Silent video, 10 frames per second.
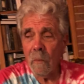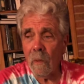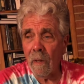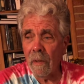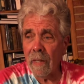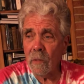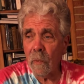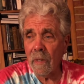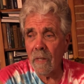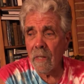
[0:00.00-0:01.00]
Well, that's
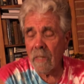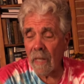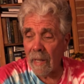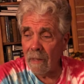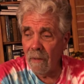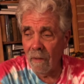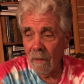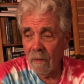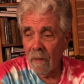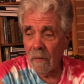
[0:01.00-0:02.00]
what he said.
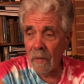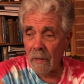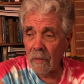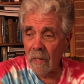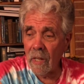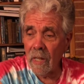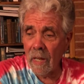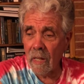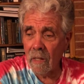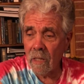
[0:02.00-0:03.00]
And that he
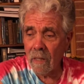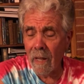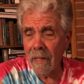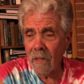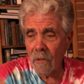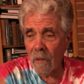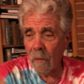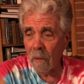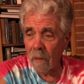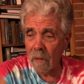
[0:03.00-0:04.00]
had a slice,
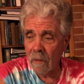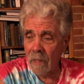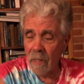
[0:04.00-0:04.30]
or